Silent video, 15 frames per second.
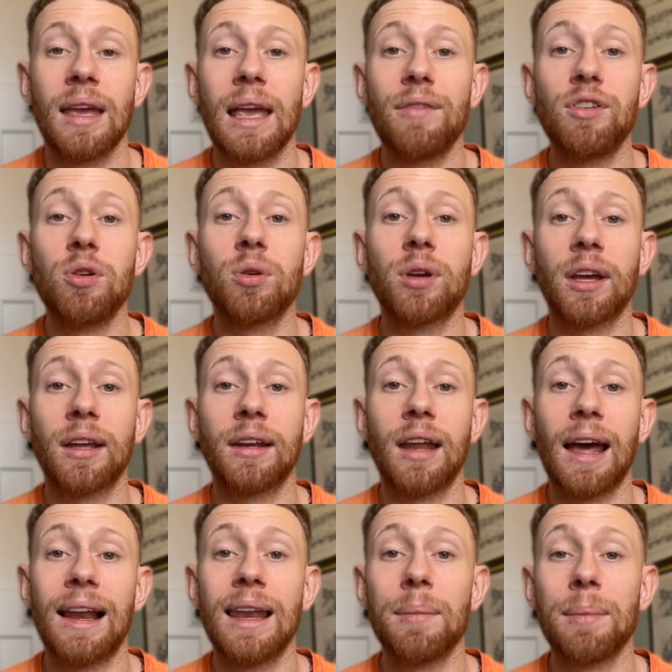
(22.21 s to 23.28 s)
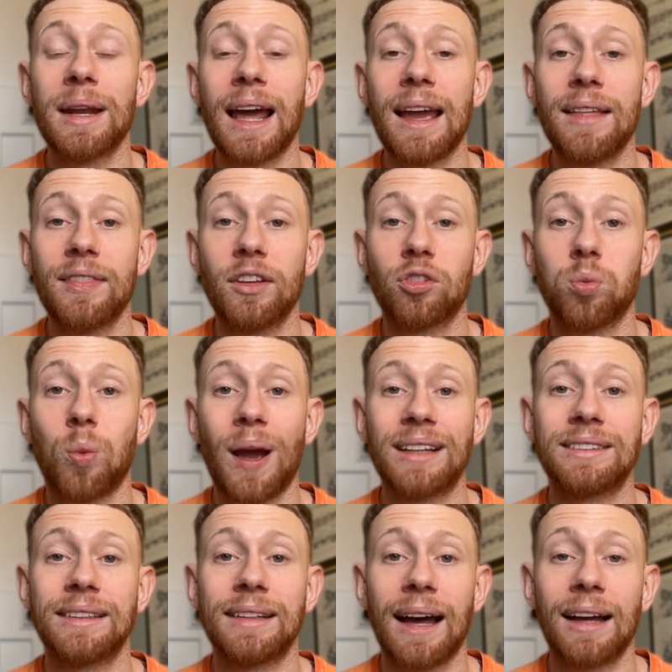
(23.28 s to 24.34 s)
If you can eliminate this
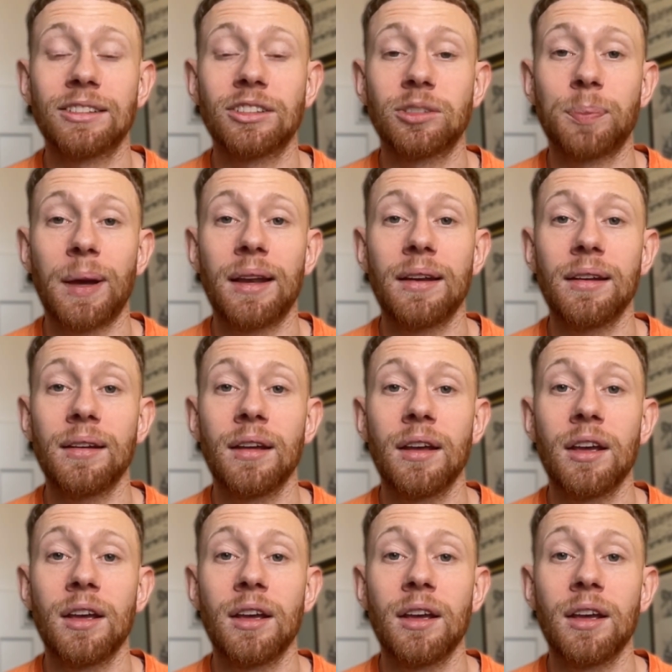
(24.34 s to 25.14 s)
wasted ad spend,